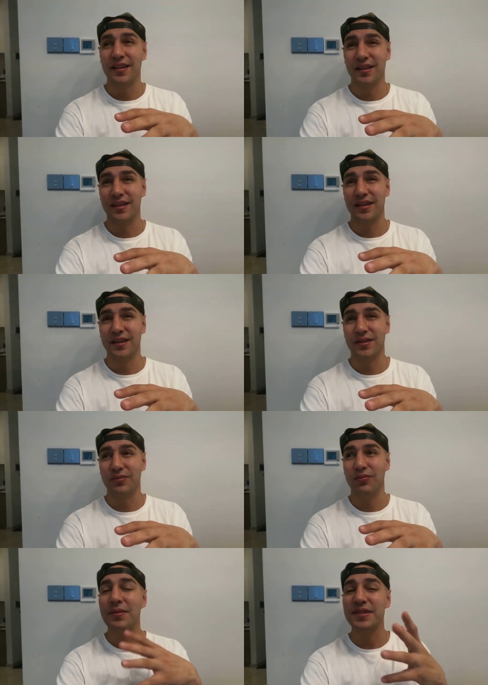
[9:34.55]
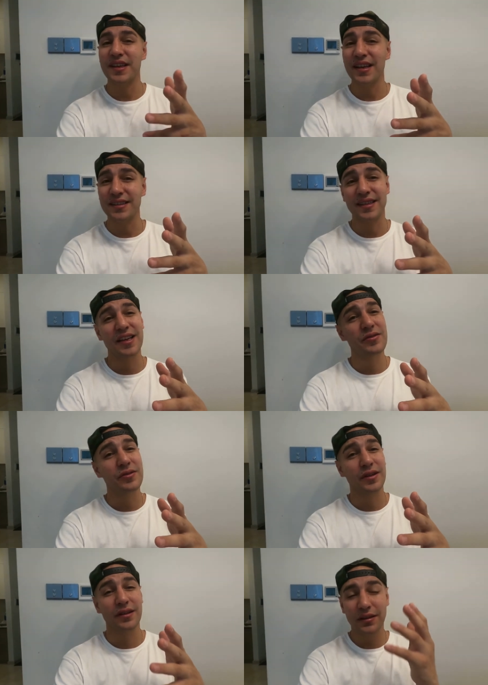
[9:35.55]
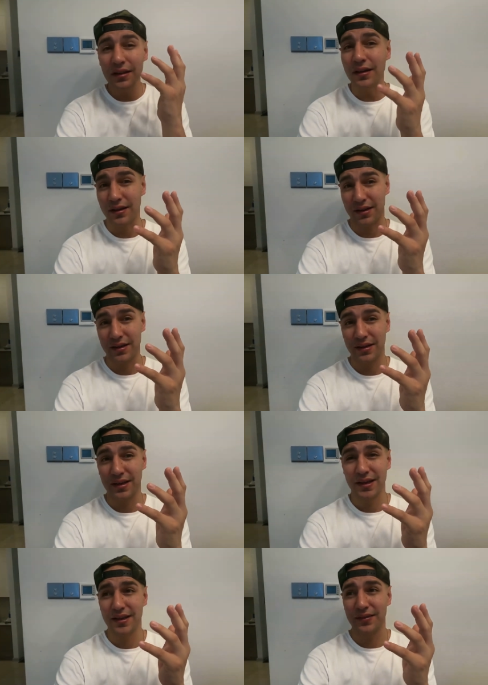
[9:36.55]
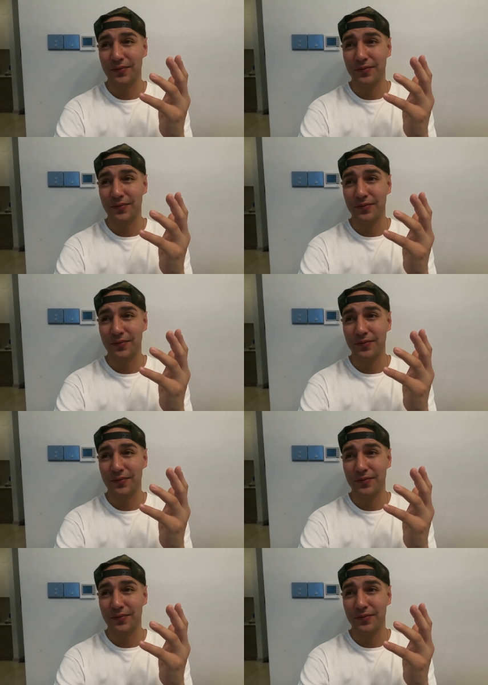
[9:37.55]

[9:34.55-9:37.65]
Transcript: uh, websites that you can look uh,